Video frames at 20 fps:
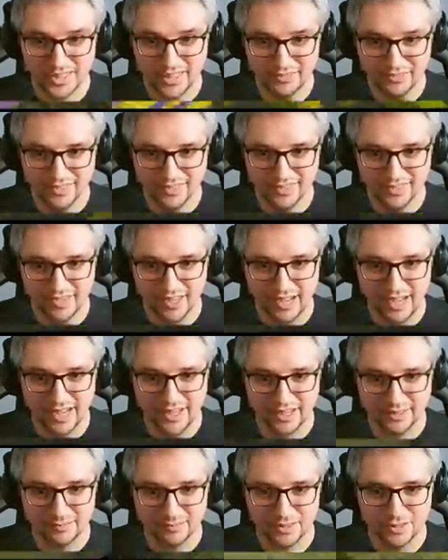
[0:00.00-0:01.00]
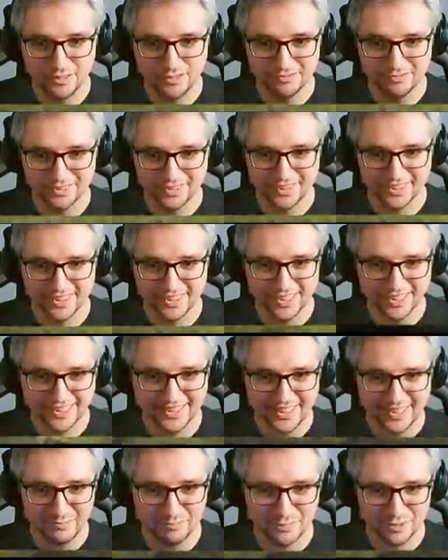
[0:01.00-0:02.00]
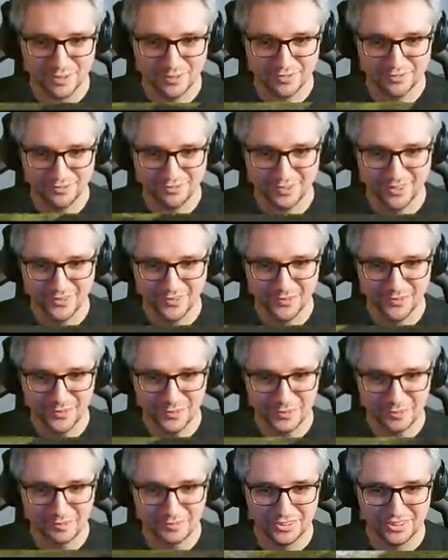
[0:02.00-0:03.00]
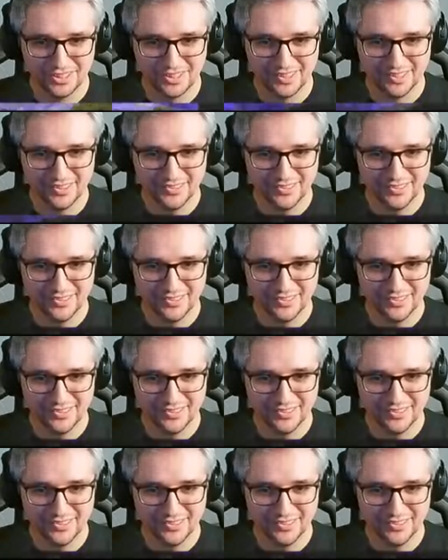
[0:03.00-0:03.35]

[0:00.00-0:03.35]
leaves, I am confident. Like that part felt doable.